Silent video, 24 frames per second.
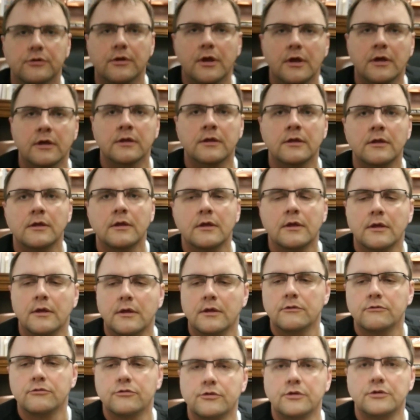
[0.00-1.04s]
okay?
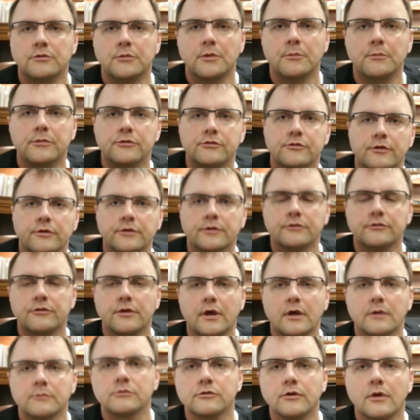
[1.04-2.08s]
I've seen them a bazillion
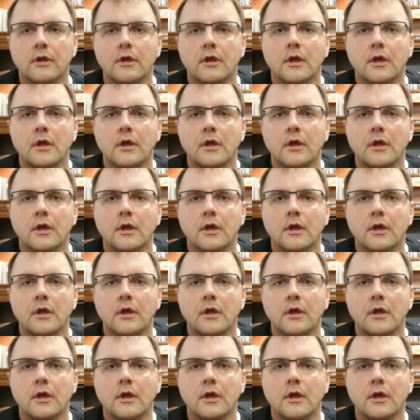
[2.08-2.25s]
times.